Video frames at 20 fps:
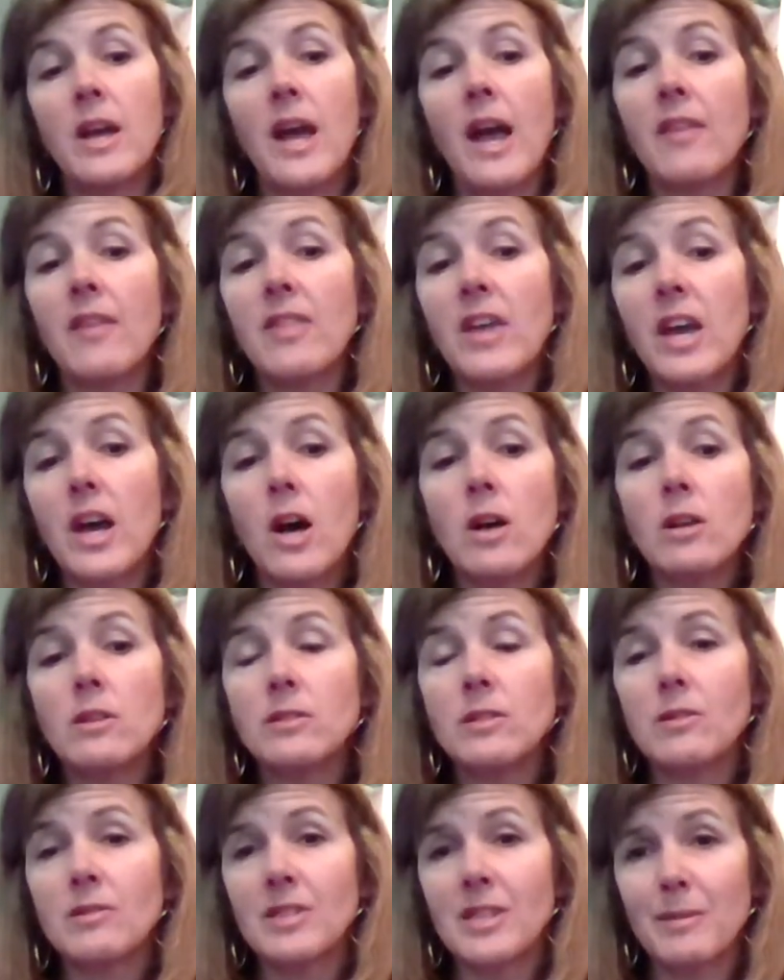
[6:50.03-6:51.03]
And they
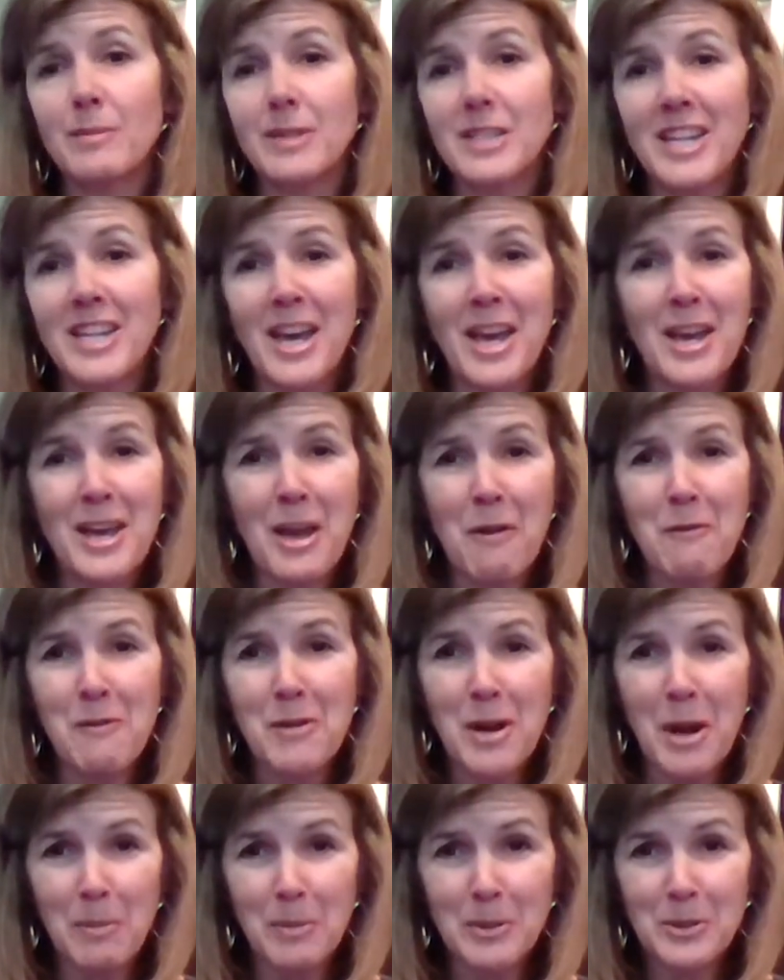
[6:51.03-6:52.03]
also seem to take
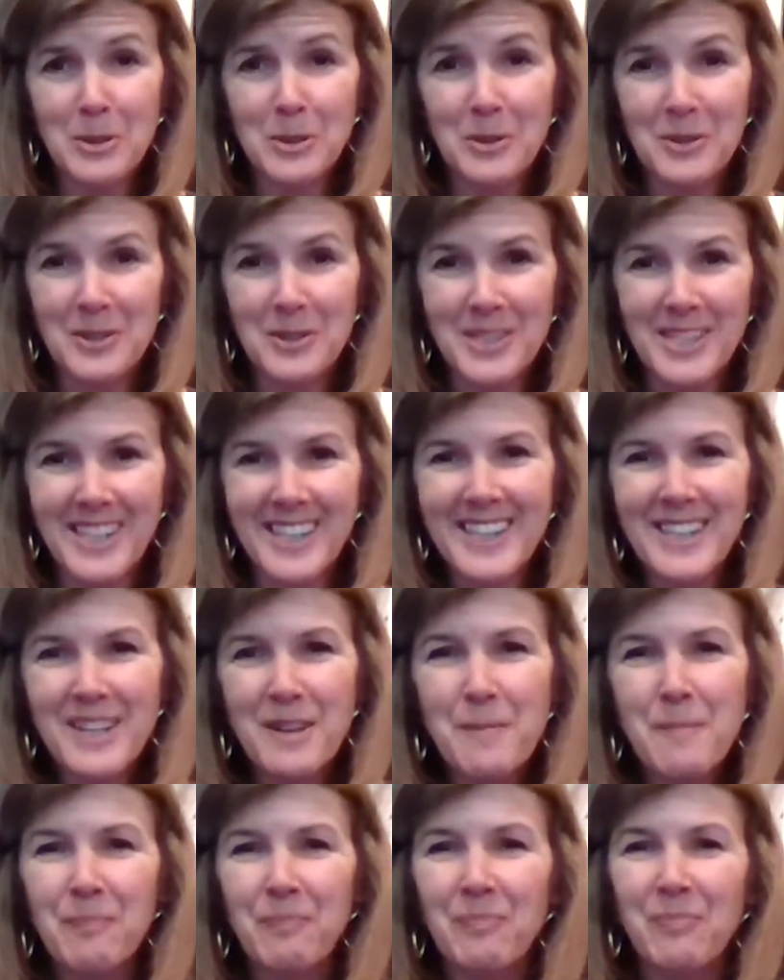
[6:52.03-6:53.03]
every opportunity
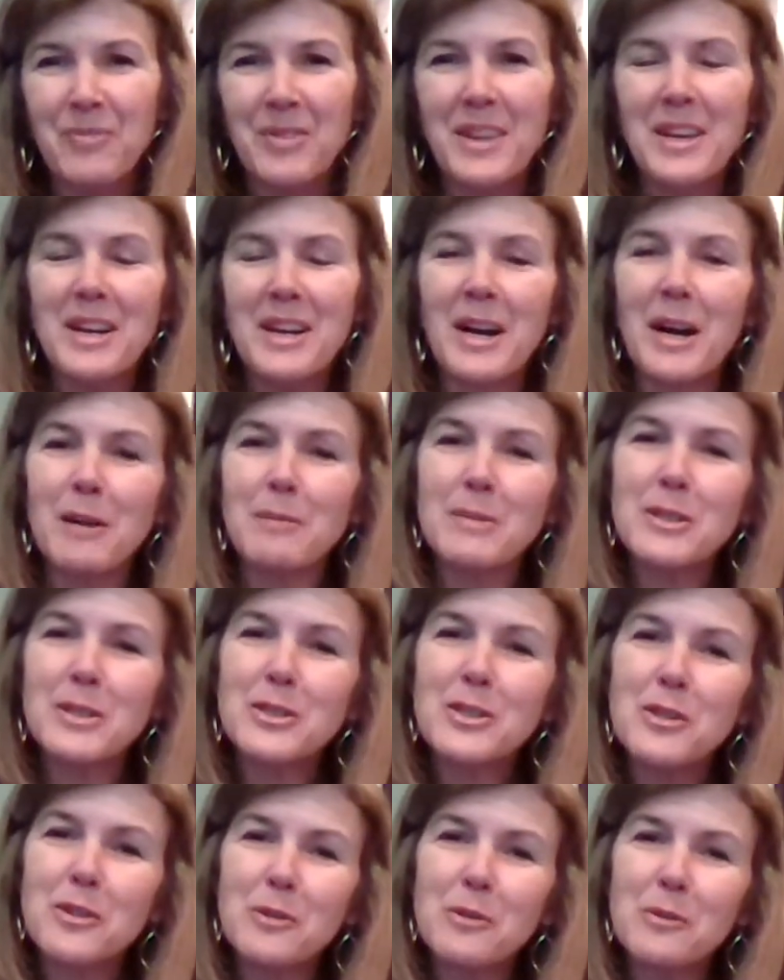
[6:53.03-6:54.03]

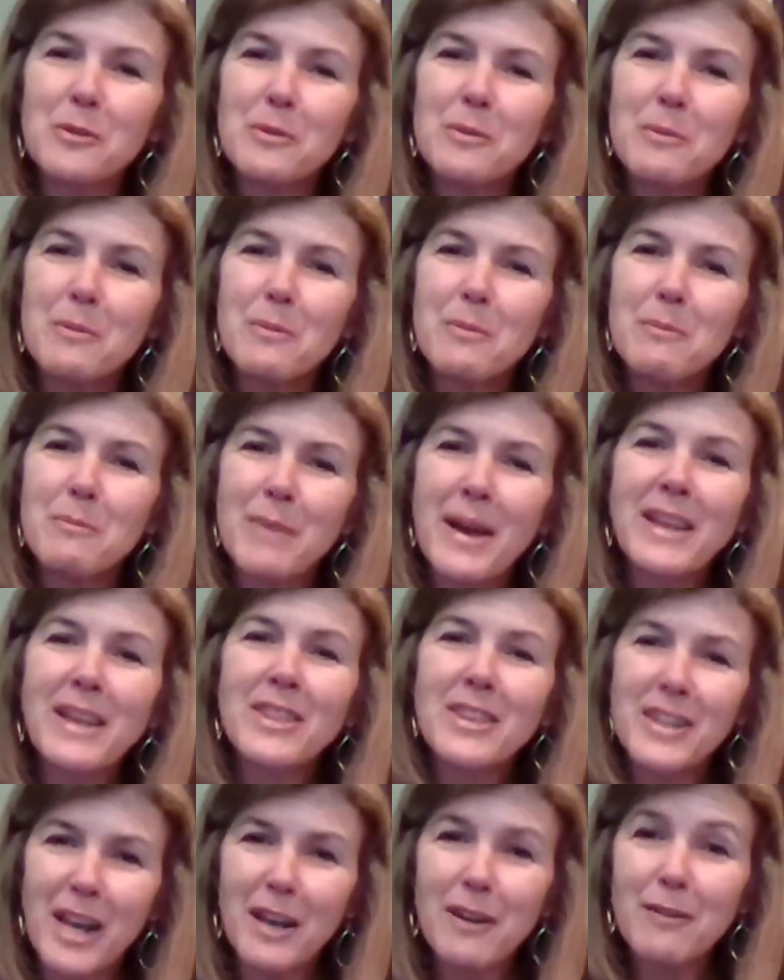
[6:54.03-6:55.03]
to make
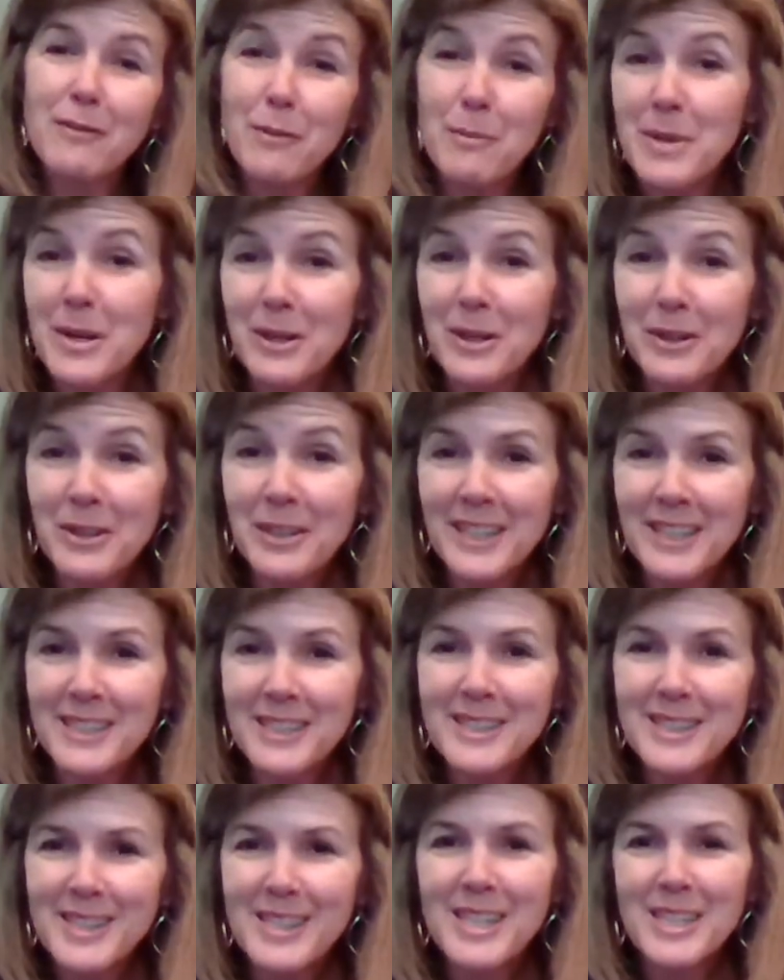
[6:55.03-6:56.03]
the Native
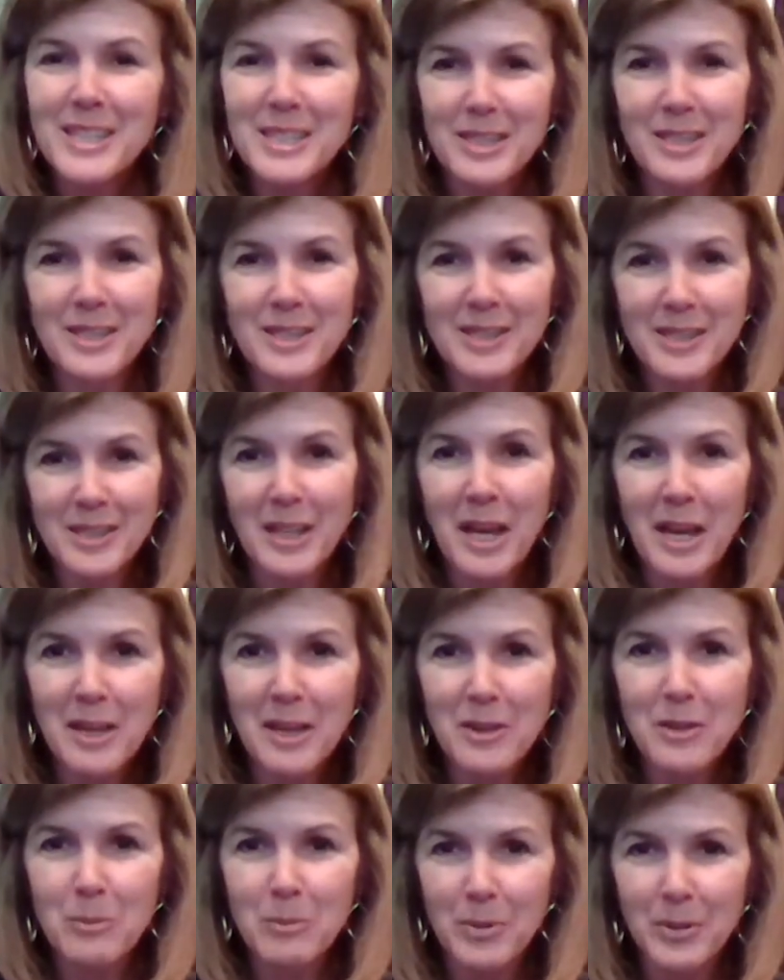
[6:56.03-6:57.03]
Americans
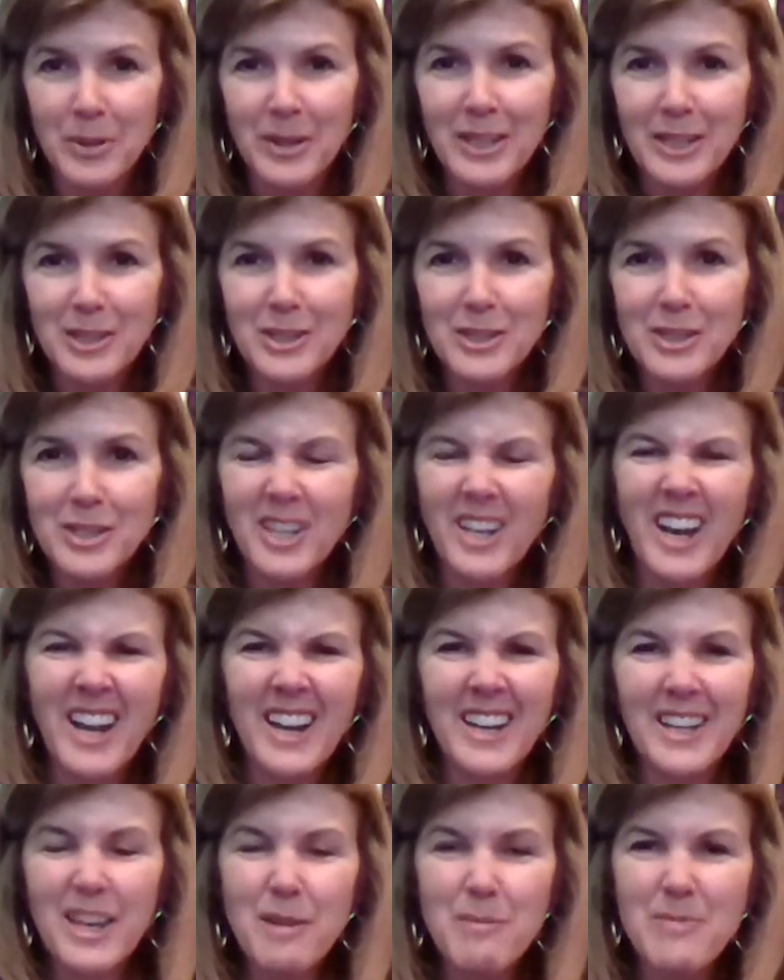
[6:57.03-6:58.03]
dislike the British, to
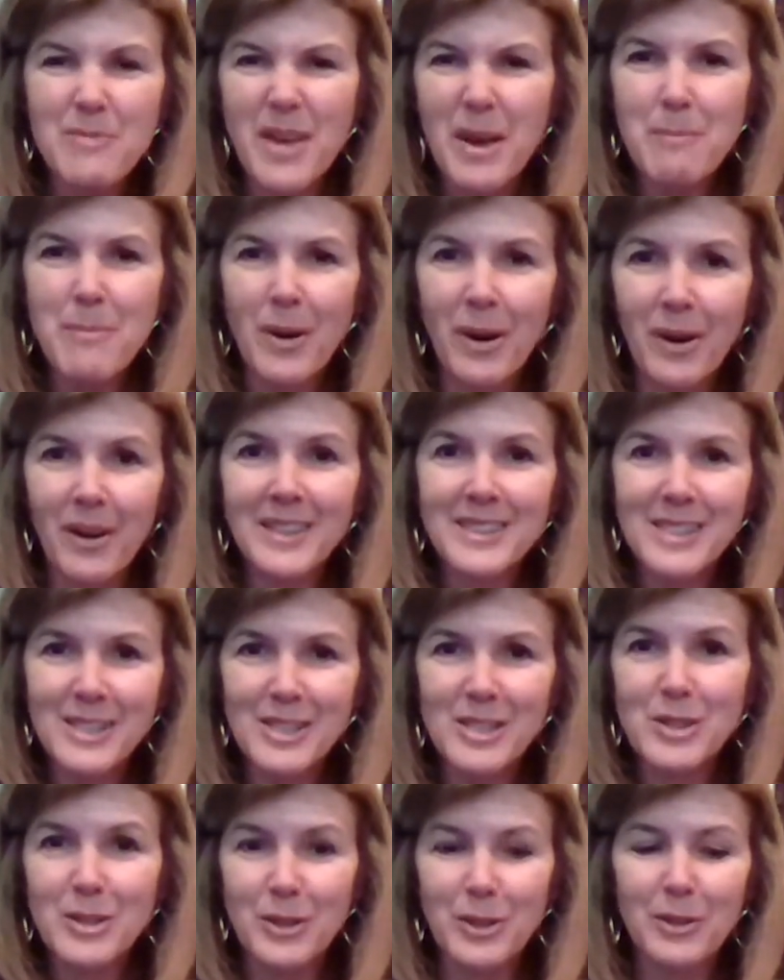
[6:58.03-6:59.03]
kind of keep that pot
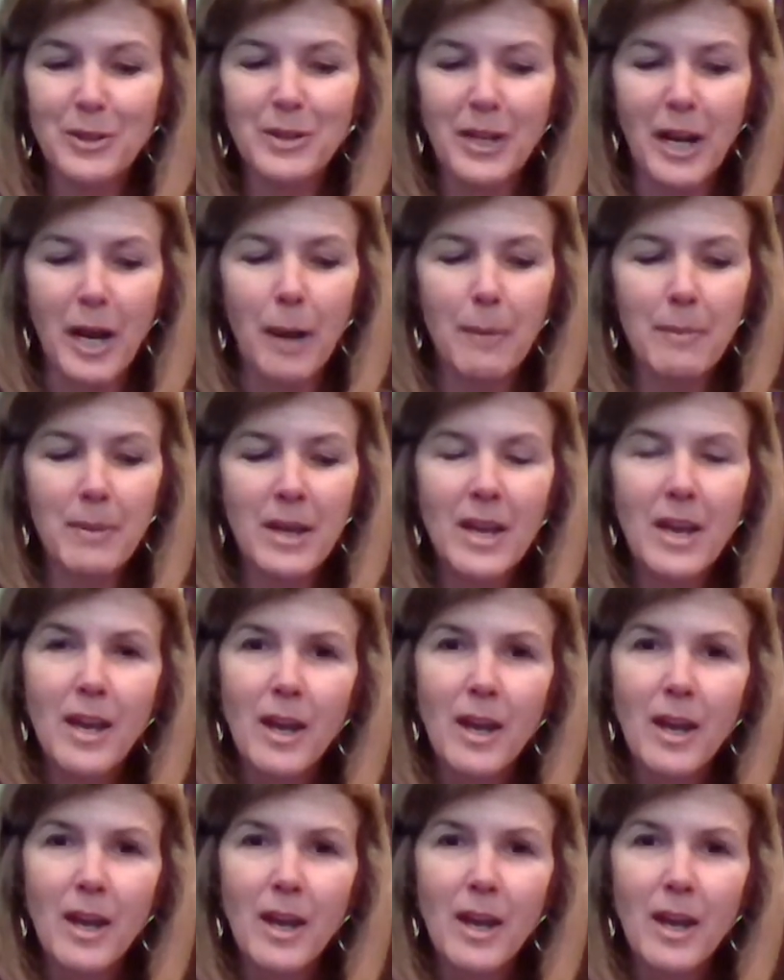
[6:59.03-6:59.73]
stirred up.